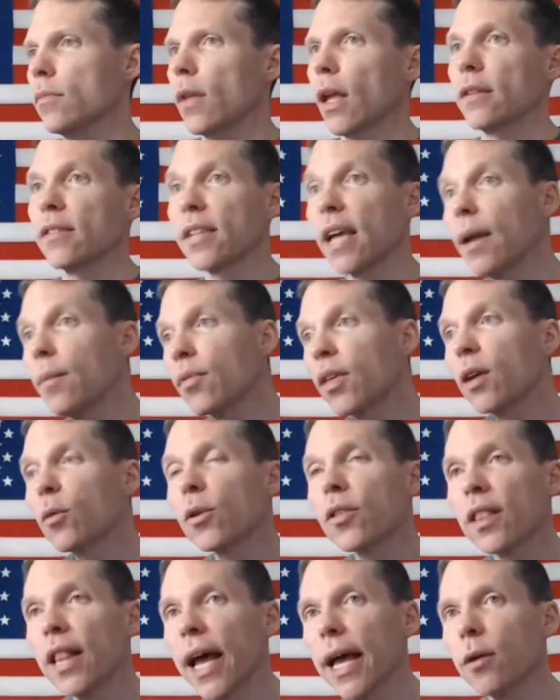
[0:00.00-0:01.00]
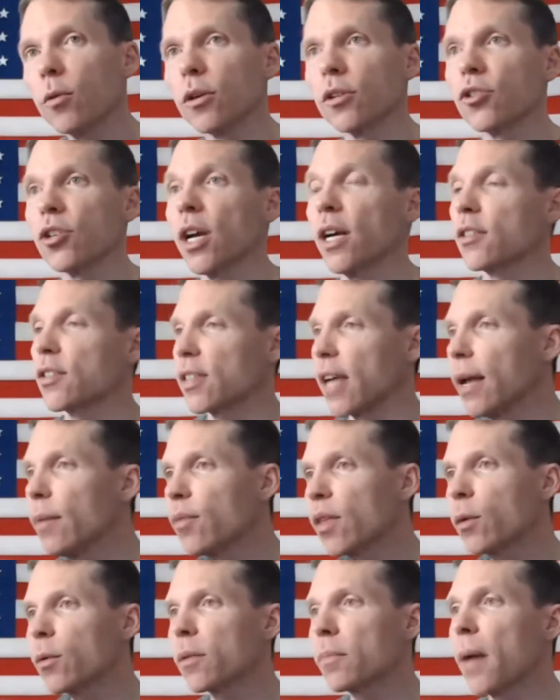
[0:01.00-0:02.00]
Same thing with language. Same
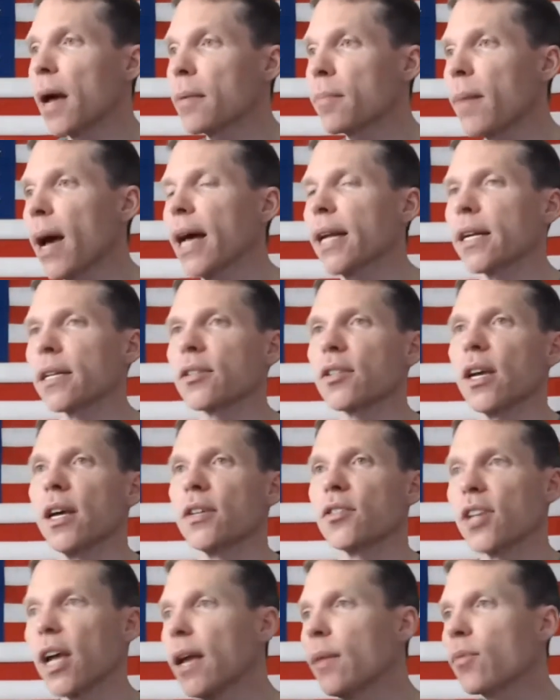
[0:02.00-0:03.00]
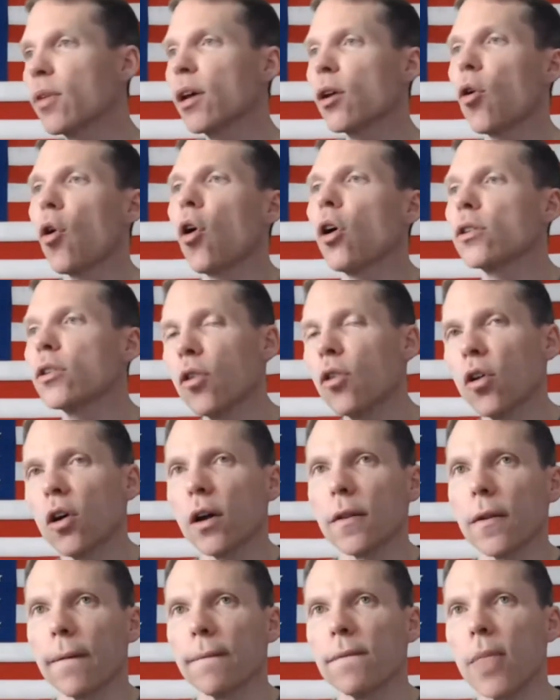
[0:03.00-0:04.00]
thing with mathematics. Same thing on and
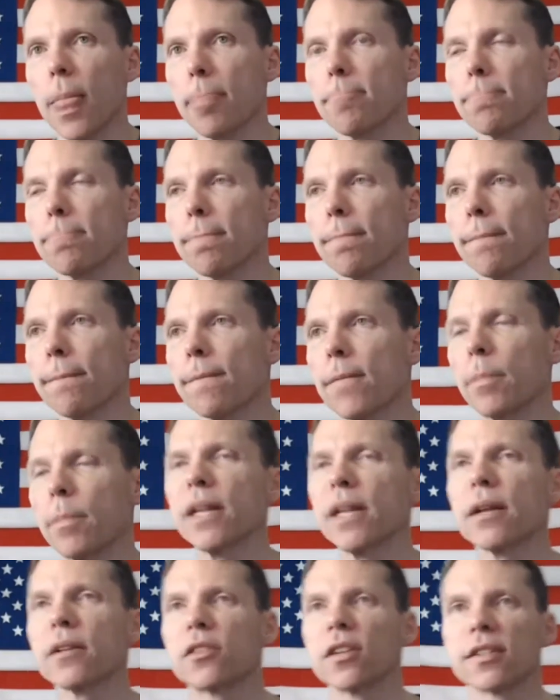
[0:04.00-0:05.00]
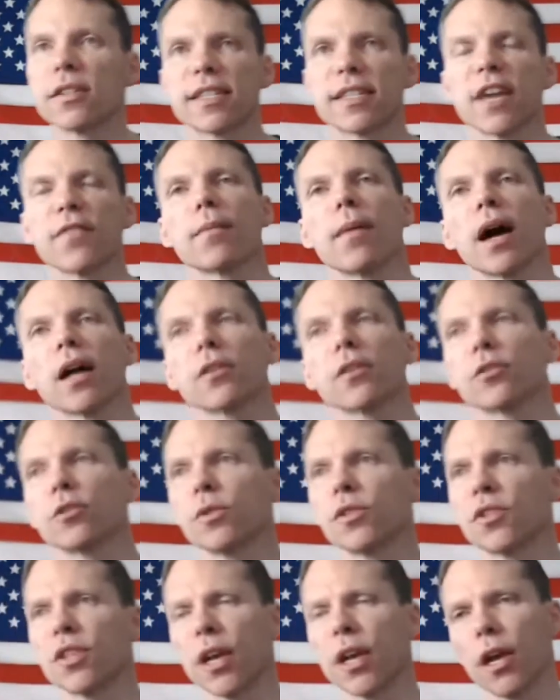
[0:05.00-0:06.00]
on. But Stefan Molyneux
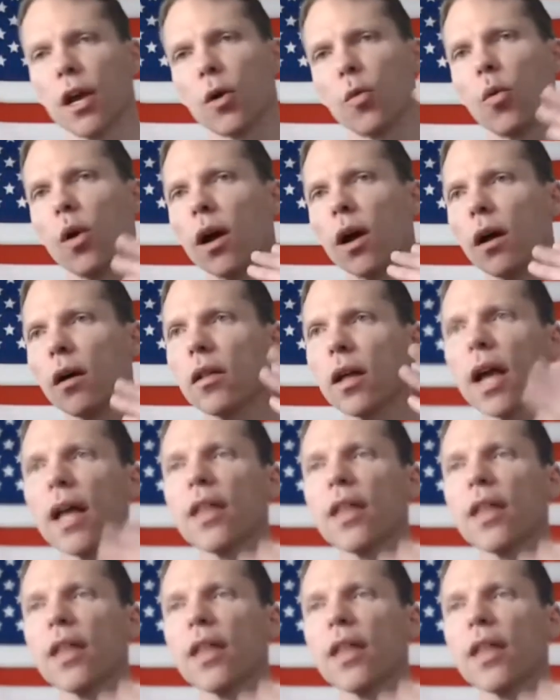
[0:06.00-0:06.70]
would say, well,